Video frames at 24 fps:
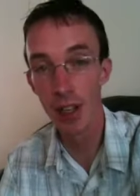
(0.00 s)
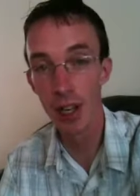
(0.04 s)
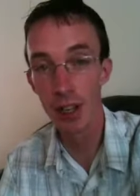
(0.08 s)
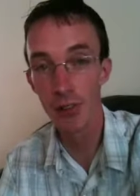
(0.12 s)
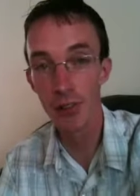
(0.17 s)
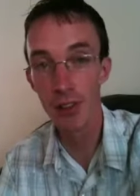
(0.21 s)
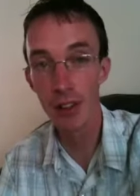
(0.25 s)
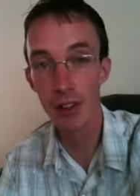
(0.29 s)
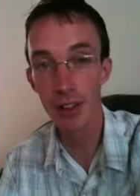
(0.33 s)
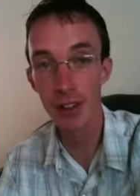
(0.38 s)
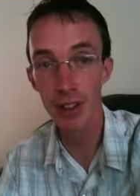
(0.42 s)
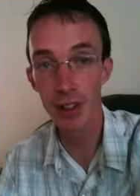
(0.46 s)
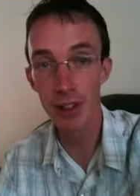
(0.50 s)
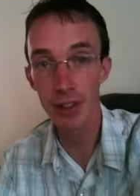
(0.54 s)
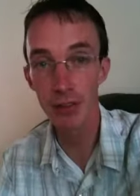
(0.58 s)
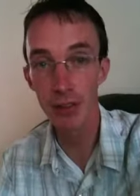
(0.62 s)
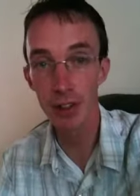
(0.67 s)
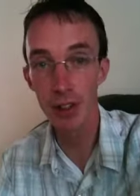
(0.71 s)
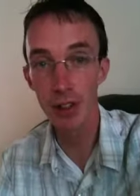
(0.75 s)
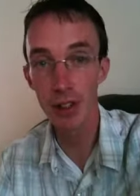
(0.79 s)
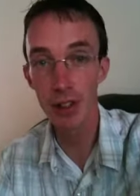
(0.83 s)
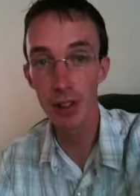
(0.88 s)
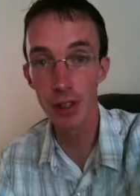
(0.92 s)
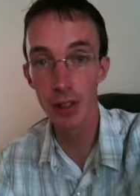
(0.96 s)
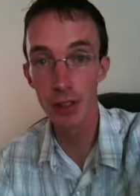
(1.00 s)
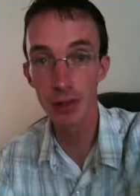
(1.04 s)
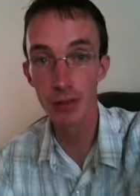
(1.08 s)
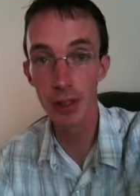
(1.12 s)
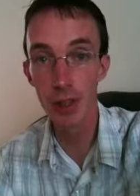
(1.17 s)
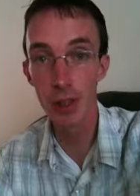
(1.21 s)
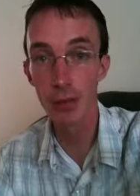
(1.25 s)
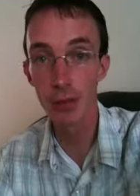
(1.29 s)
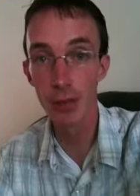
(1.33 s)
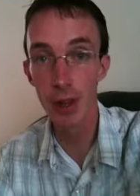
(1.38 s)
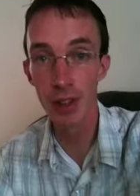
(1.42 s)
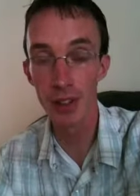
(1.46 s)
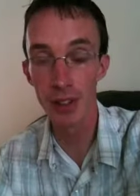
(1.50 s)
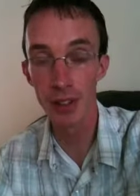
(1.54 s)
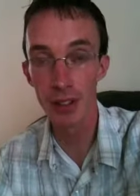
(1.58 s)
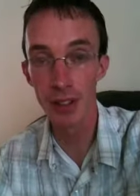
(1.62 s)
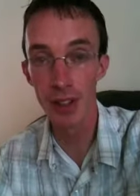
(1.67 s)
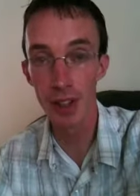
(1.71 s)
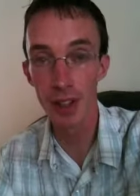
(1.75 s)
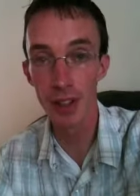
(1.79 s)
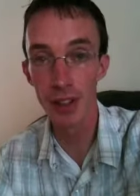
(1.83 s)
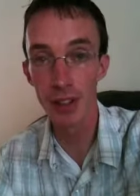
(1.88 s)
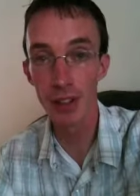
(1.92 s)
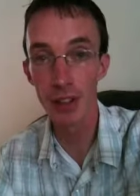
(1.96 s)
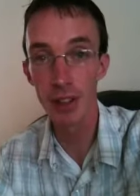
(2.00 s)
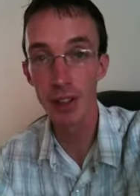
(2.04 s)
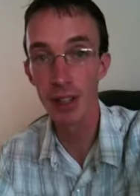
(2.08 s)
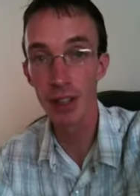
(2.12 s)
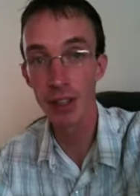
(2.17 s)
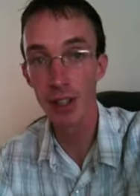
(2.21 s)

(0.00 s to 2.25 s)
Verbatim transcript: I've had this for a few months now.